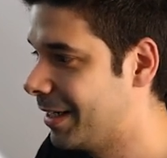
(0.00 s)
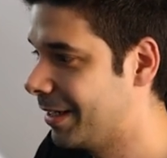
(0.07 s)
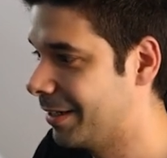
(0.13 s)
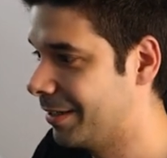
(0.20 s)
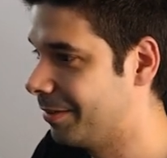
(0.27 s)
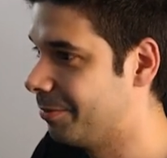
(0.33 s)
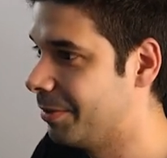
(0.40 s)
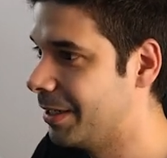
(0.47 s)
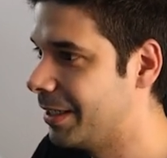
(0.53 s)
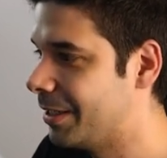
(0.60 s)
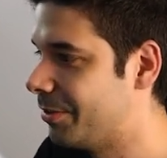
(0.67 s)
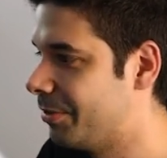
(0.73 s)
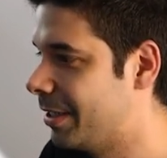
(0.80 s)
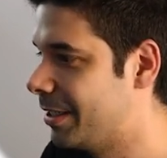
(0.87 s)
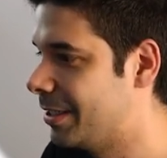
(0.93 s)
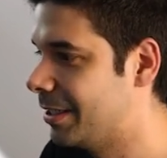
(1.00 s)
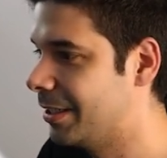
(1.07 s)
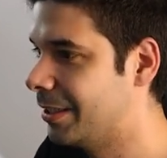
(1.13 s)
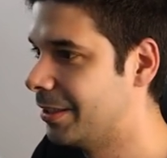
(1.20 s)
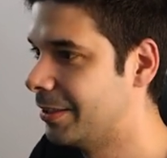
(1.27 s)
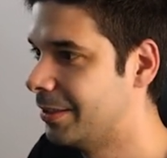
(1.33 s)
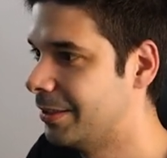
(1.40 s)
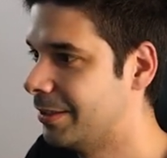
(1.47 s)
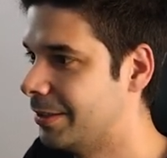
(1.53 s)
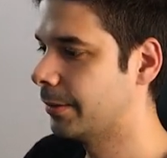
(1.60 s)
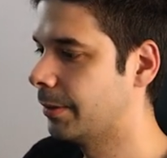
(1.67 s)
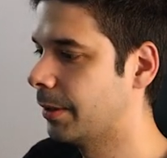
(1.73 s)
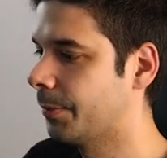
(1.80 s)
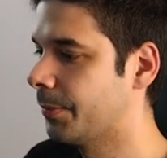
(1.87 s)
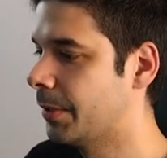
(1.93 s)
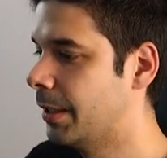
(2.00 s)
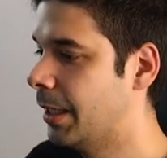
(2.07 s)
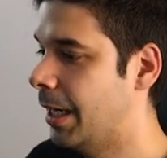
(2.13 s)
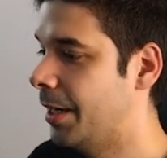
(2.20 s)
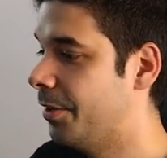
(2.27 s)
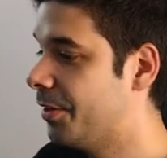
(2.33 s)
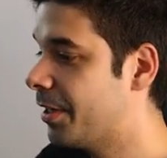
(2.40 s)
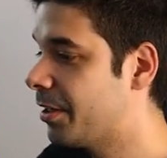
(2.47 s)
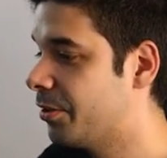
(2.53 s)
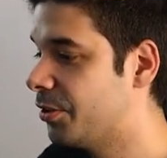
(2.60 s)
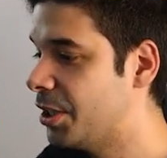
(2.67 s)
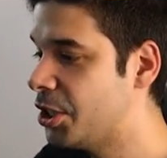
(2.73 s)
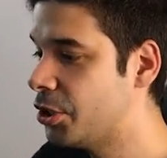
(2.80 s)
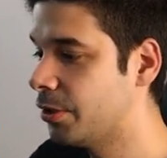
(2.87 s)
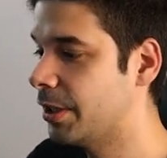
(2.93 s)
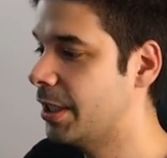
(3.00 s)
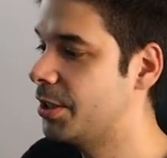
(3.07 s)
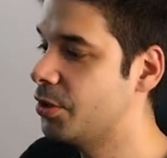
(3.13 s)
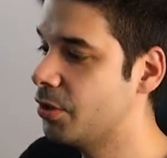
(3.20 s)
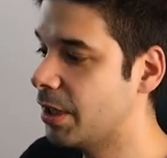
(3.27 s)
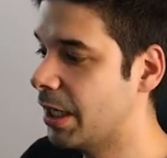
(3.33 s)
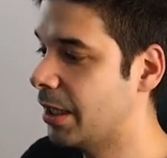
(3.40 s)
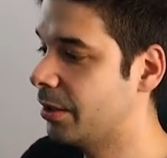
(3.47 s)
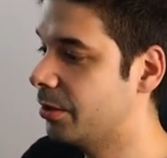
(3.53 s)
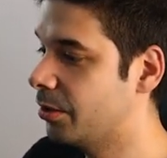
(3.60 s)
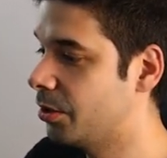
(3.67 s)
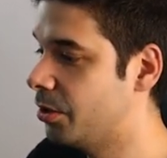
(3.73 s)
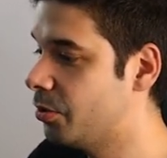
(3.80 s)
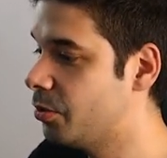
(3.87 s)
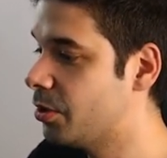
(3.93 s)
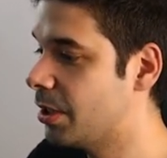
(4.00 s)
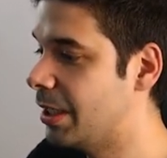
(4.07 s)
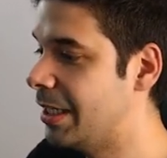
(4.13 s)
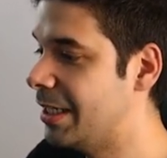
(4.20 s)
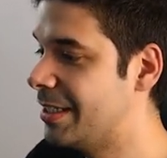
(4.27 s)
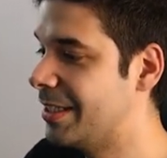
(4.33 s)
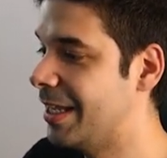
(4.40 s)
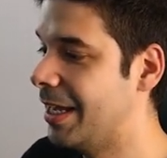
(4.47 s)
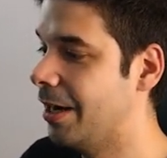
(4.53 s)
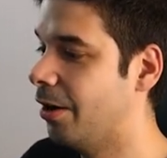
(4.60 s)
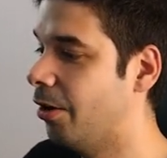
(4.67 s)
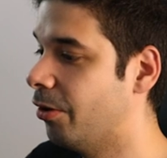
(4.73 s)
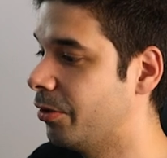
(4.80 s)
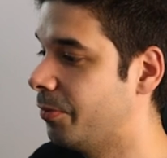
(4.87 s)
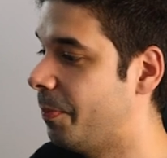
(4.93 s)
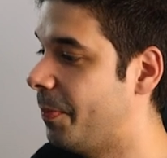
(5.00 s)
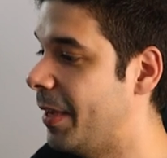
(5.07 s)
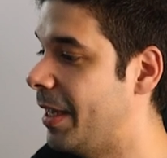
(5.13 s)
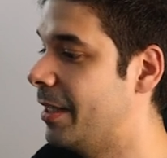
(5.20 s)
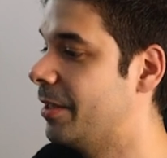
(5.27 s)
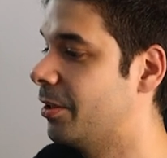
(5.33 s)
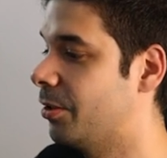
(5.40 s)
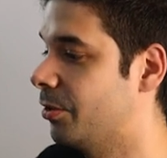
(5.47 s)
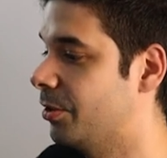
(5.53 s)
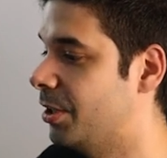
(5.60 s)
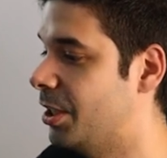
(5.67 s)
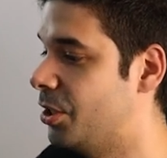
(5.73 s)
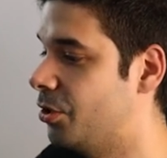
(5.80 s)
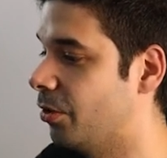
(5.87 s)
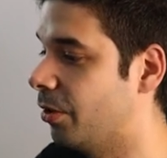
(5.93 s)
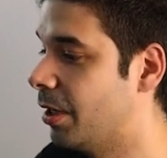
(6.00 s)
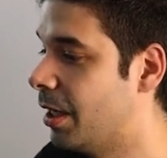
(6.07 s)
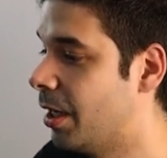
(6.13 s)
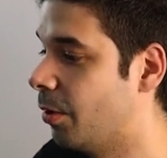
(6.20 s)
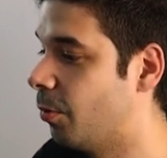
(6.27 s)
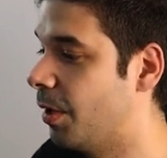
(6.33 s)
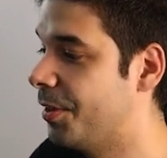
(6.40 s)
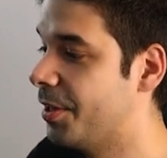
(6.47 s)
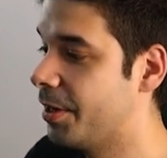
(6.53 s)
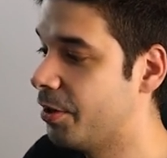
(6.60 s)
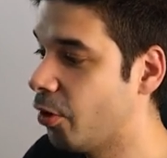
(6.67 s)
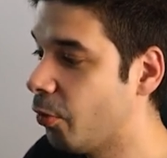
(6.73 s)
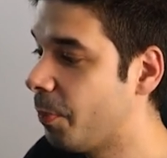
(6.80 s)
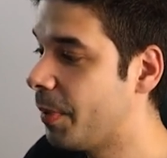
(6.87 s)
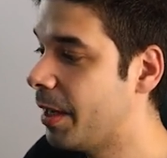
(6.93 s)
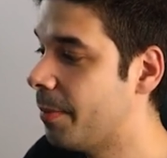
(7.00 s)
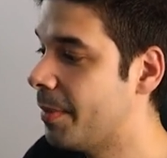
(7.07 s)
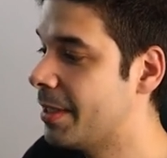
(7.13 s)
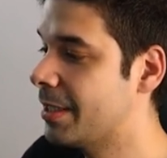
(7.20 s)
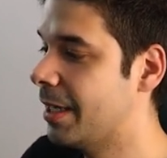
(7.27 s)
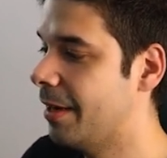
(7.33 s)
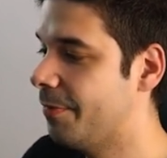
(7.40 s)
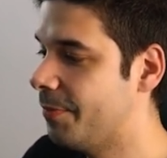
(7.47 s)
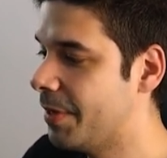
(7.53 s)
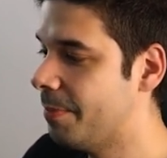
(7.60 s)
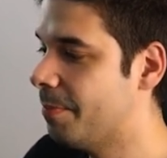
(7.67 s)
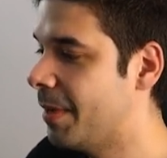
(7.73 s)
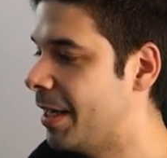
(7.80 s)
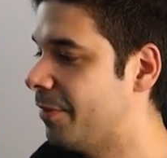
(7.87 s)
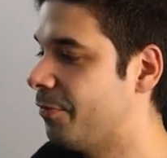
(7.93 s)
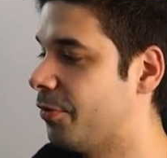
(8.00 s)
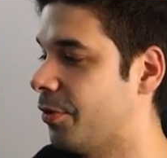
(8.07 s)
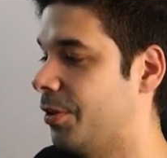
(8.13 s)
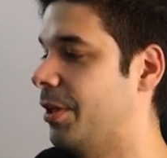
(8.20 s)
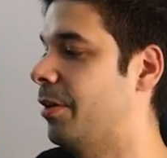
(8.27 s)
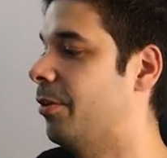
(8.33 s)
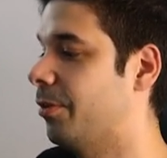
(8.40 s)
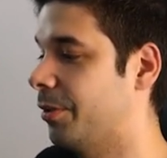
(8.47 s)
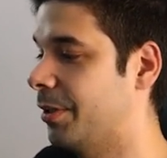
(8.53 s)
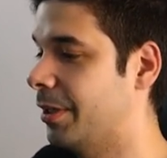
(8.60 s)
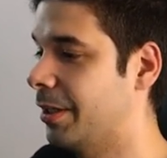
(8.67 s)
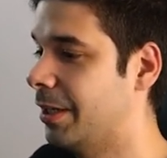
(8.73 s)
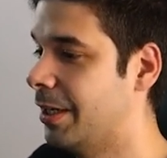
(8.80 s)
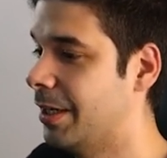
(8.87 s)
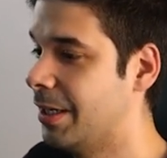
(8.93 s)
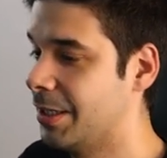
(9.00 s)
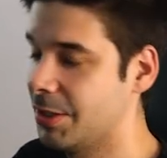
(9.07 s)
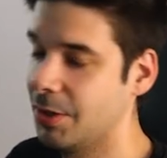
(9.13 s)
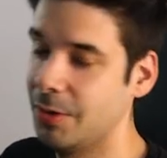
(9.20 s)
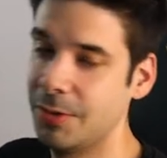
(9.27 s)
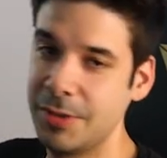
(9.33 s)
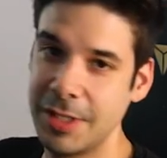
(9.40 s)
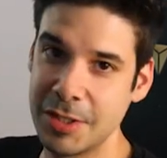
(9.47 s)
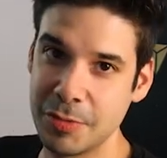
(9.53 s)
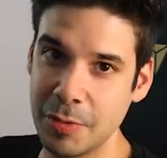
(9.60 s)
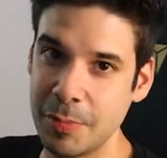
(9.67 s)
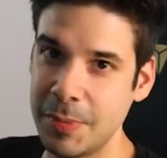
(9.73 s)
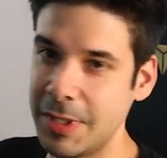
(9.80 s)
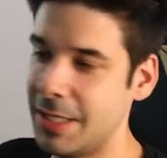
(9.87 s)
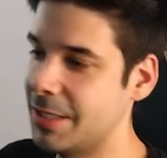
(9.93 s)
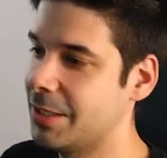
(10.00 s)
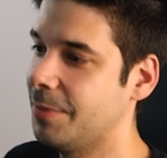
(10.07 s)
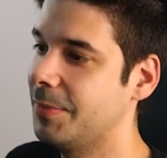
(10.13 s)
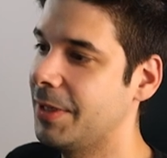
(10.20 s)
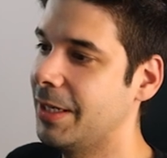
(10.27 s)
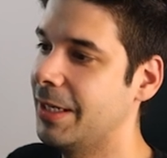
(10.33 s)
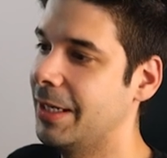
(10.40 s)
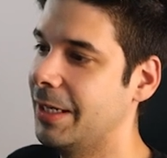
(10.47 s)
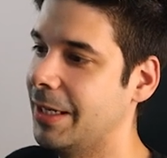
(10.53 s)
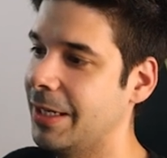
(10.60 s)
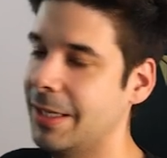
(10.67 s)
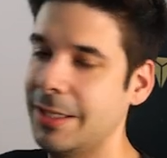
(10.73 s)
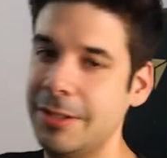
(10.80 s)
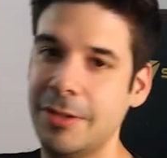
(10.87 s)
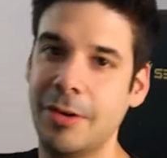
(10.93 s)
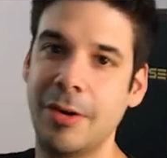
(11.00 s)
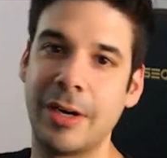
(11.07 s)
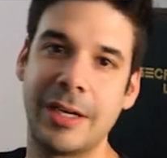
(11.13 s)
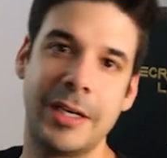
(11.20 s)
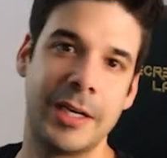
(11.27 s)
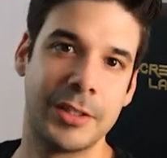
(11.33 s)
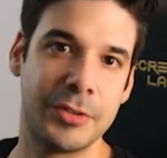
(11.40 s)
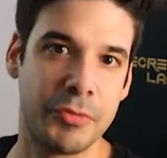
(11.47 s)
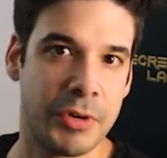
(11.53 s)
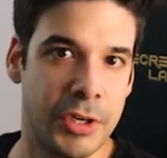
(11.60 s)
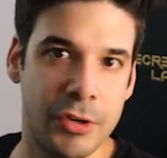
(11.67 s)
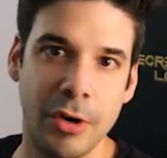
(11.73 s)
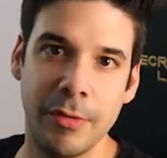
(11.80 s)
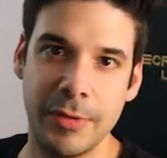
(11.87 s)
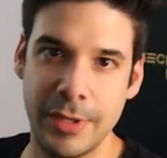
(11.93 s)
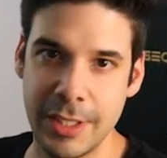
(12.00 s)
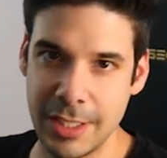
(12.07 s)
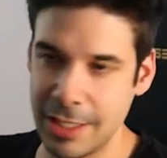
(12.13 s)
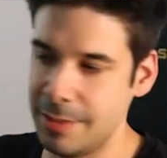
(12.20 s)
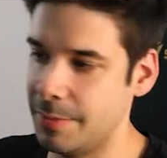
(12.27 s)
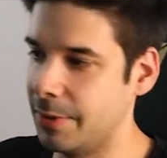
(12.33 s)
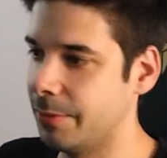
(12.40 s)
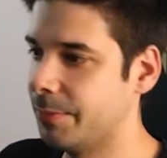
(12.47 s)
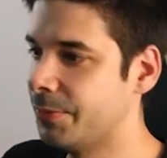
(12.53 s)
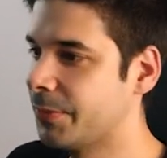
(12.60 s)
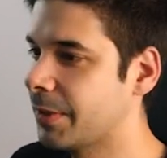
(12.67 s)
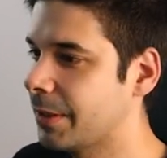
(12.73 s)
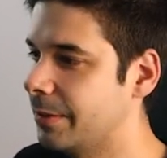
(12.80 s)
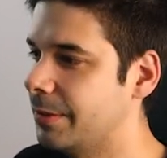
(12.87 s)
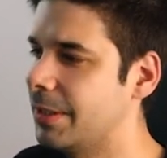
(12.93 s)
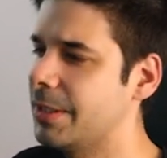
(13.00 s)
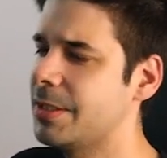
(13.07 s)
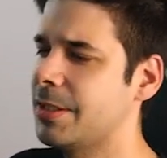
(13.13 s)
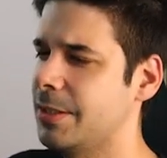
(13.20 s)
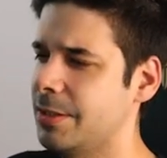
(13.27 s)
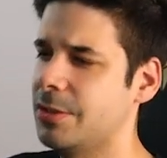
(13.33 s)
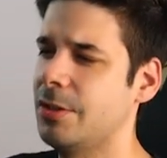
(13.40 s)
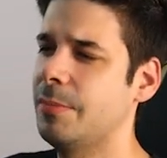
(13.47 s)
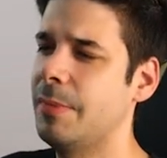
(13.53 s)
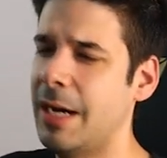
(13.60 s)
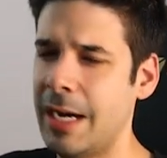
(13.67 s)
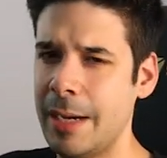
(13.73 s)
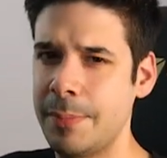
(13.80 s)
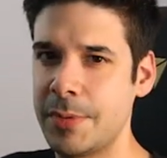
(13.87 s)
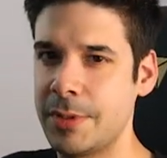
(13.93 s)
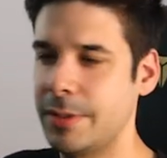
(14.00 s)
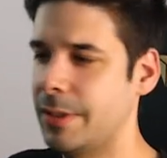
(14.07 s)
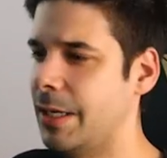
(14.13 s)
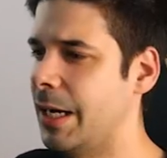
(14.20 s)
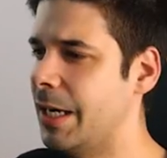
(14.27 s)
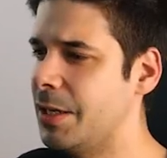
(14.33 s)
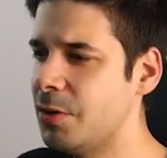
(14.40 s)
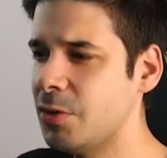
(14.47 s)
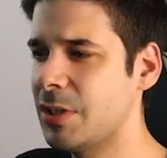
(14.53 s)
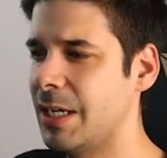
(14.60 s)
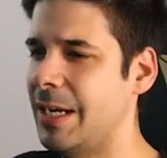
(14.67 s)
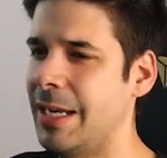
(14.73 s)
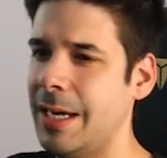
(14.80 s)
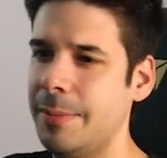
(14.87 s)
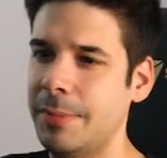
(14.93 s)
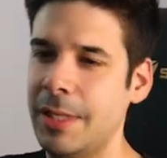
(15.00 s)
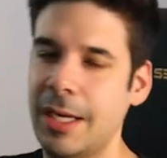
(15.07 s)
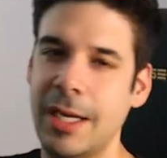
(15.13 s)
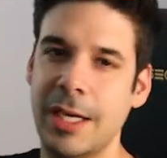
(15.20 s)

are really crazy. Another condition that you can use is the unpaid condition, whether no payments have been made for the order. So this would be something like a, you know, a cart recovery email. There's some apps, I use an app that